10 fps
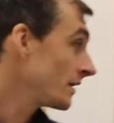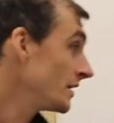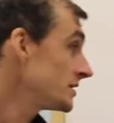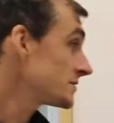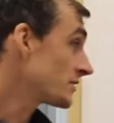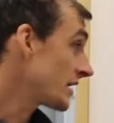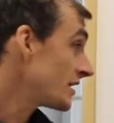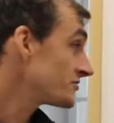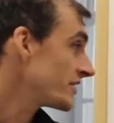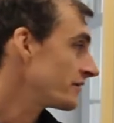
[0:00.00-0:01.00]
Its
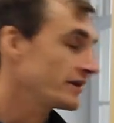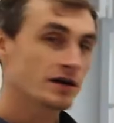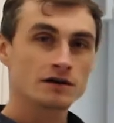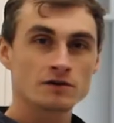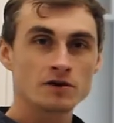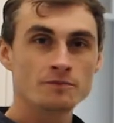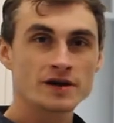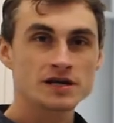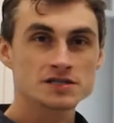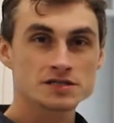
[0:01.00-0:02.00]
country area
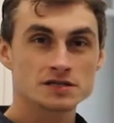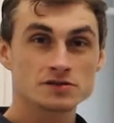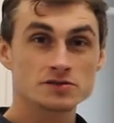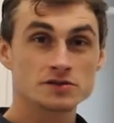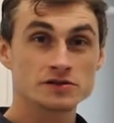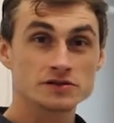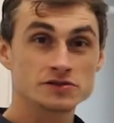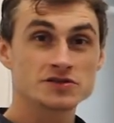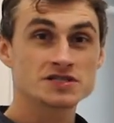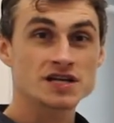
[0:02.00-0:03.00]
compares to the,
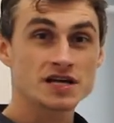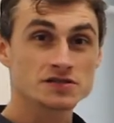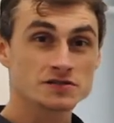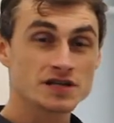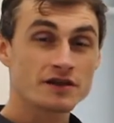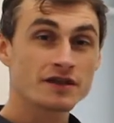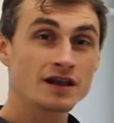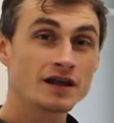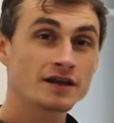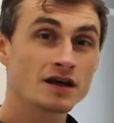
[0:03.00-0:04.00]
to the size of South
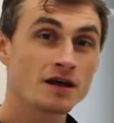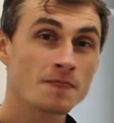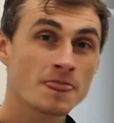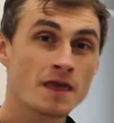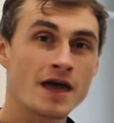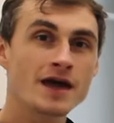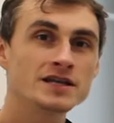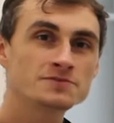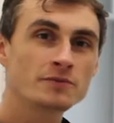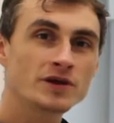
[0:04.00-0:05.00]
Carolina
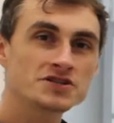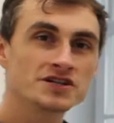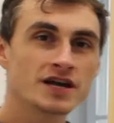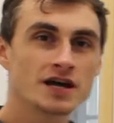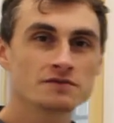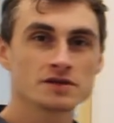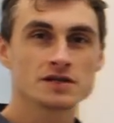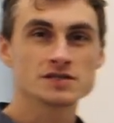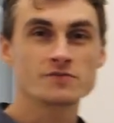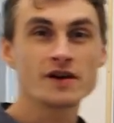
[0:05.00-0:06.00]
and its population count
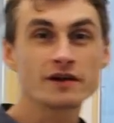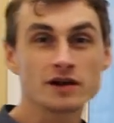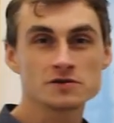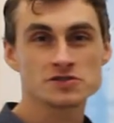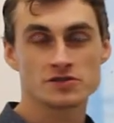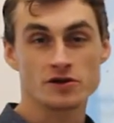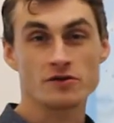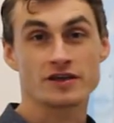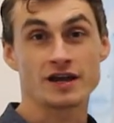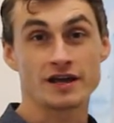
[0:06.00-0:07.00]
is very close to
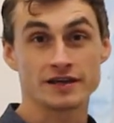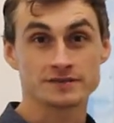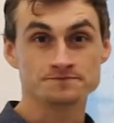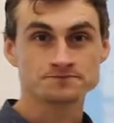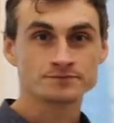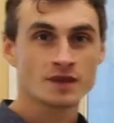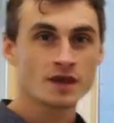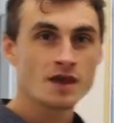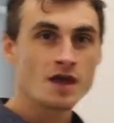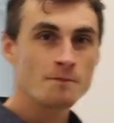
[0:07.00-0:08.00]
North Carolina
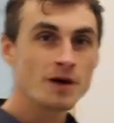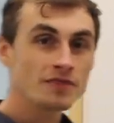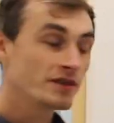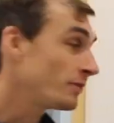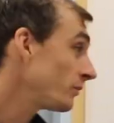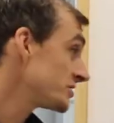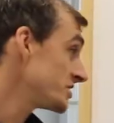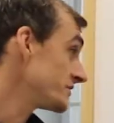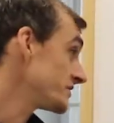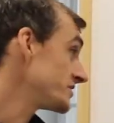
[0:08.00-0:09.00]
but the
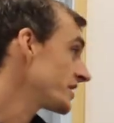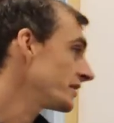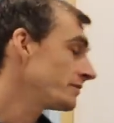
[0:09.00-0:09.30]
population of the Czech